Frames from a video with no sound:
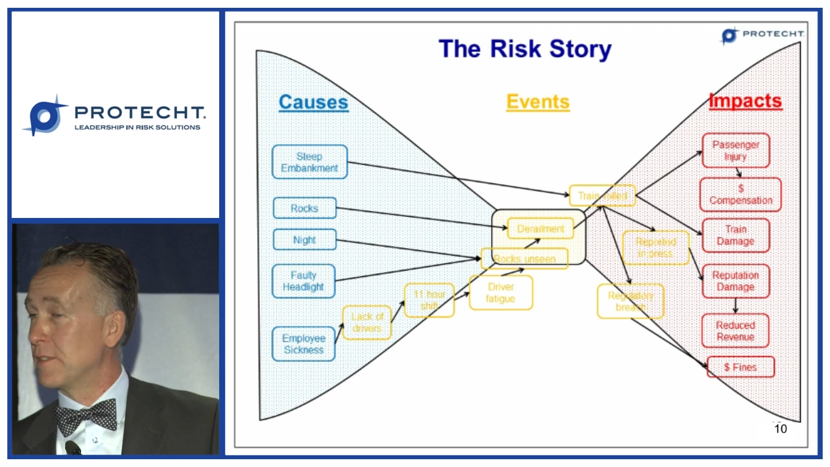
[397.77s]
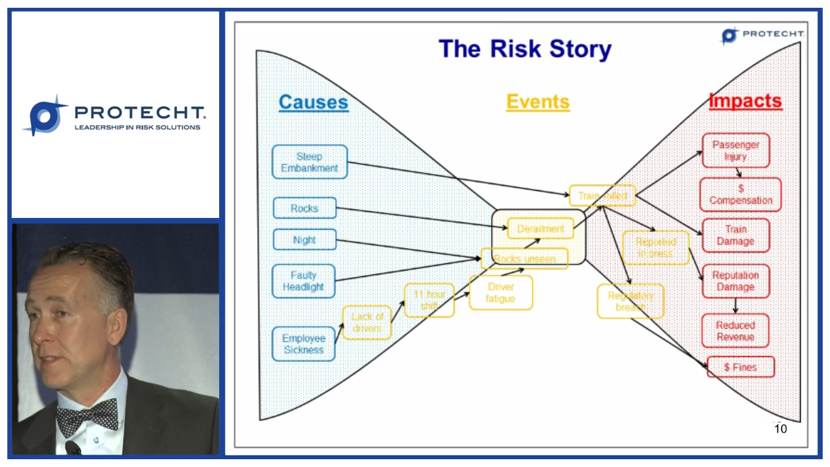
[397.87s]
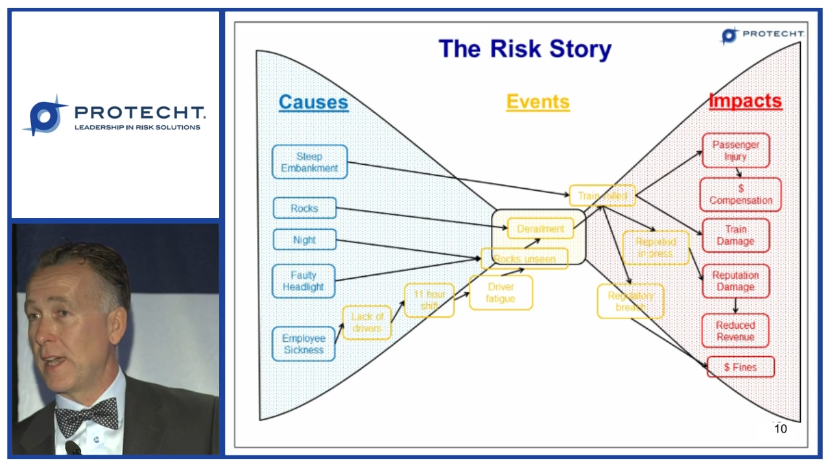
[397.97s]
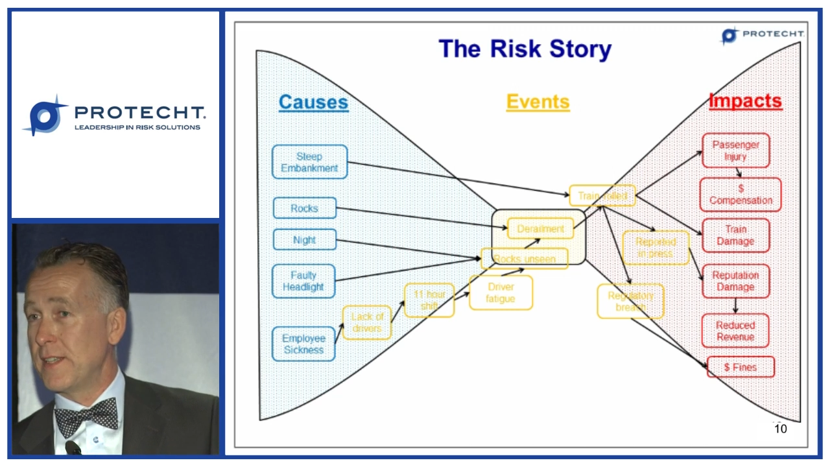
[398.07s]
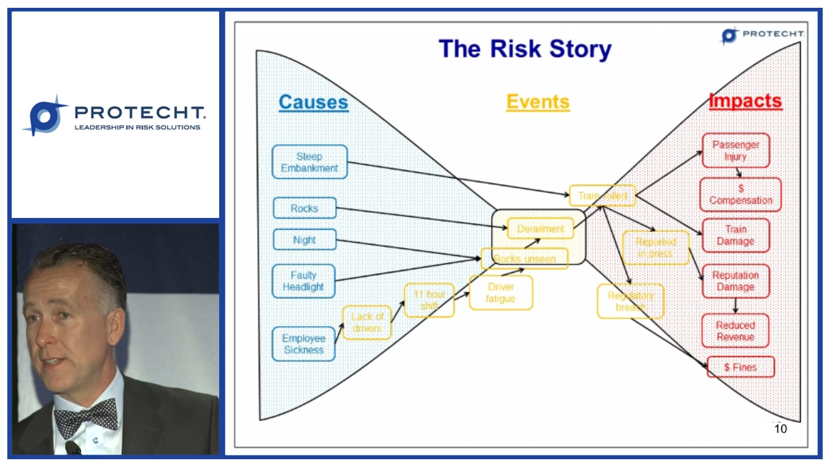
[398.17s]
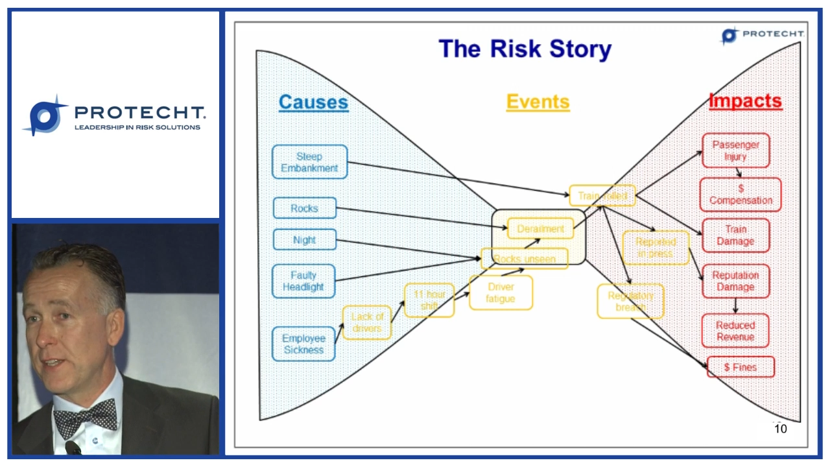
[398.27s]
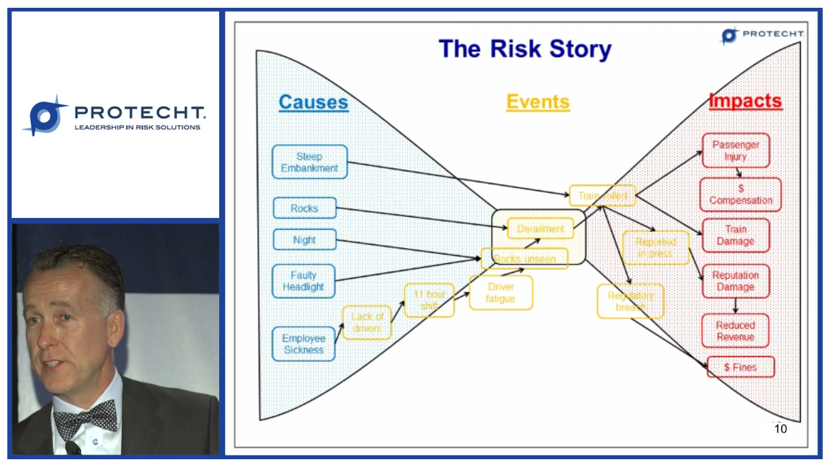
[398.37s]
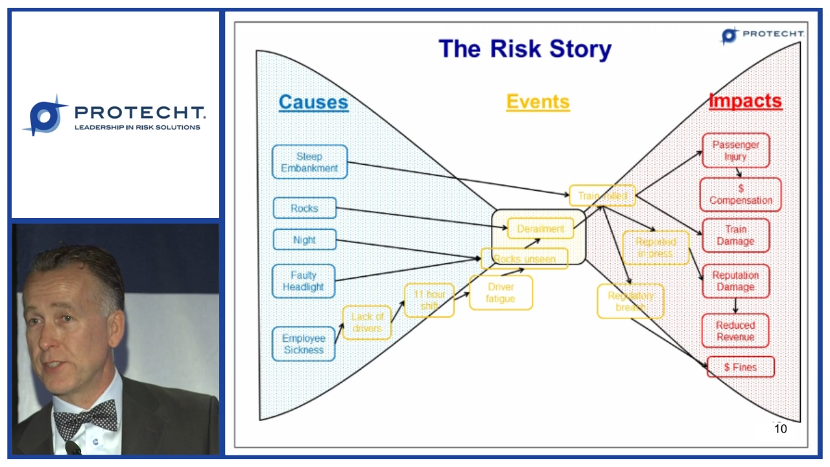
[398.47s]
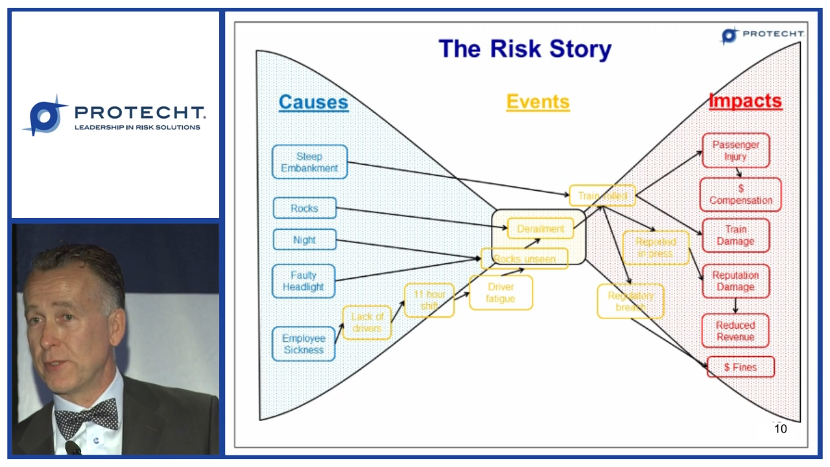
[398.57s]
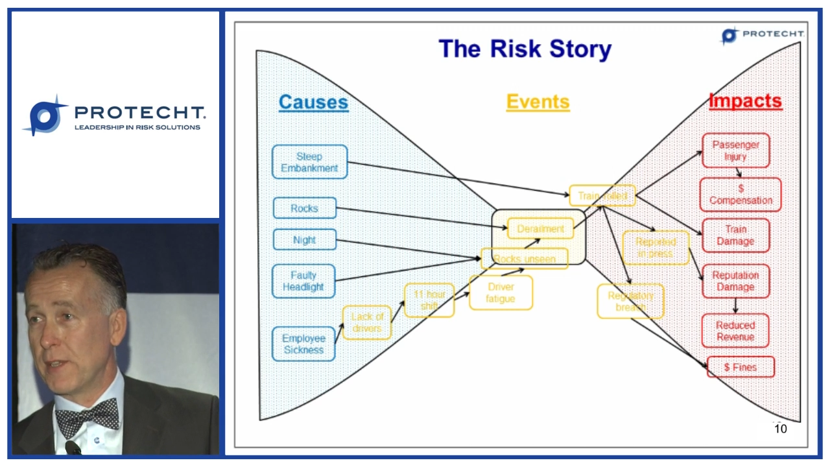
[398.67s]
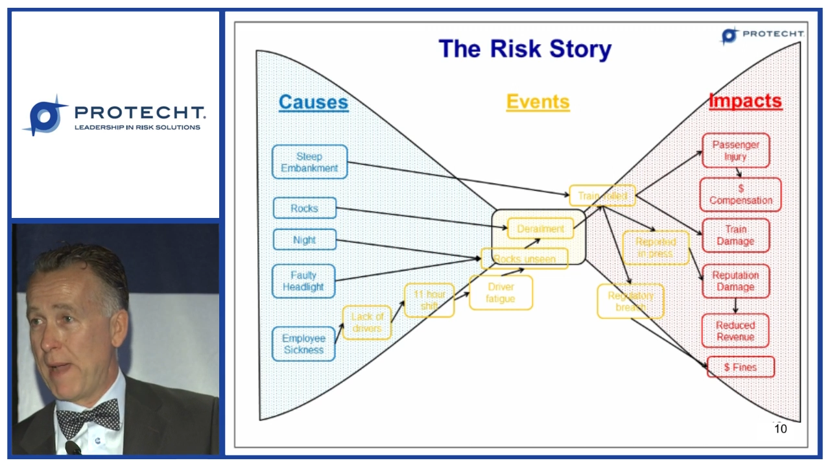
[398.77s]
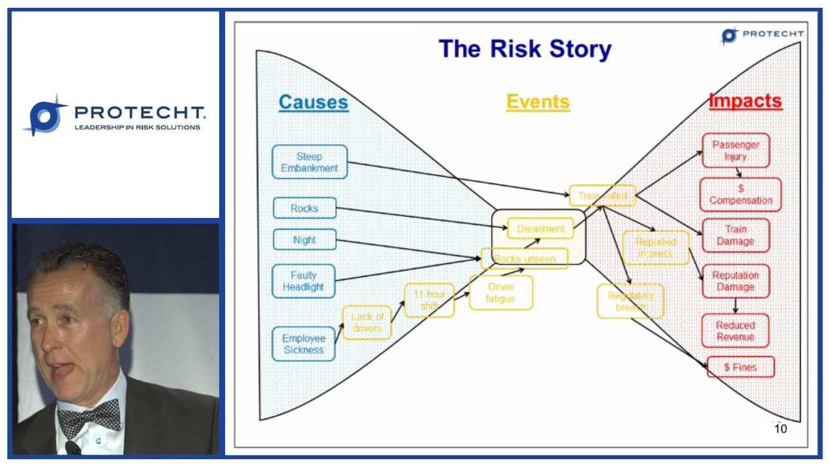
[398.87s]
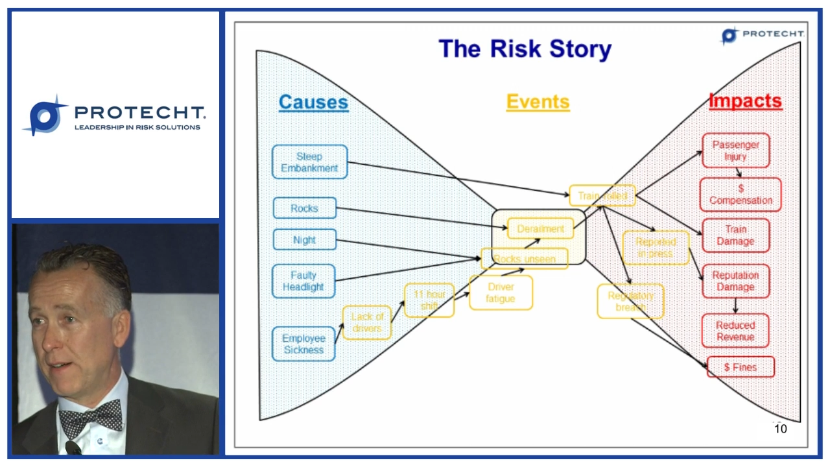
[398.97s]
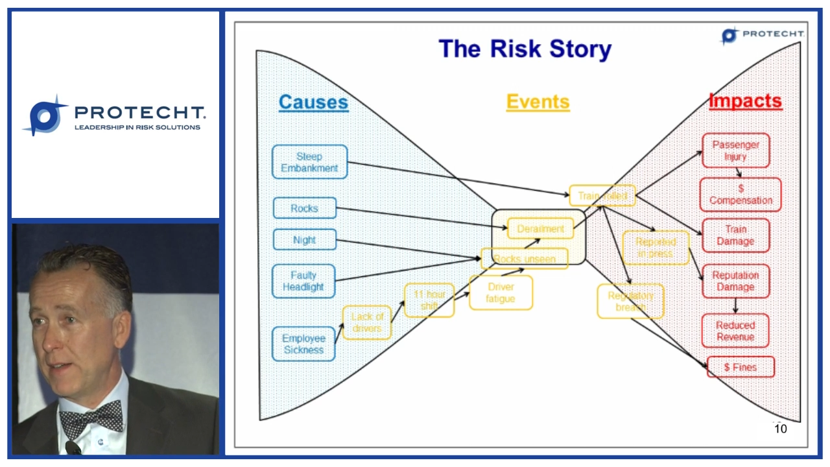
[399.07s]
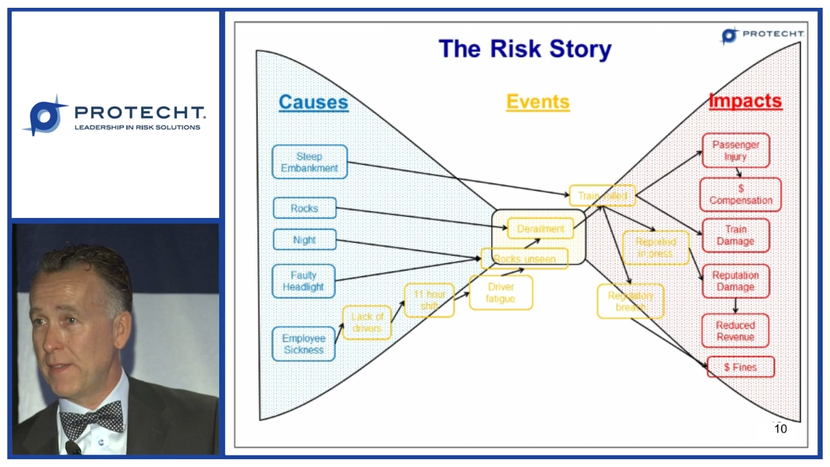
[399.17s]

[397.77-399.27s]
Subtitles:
today's session is all about,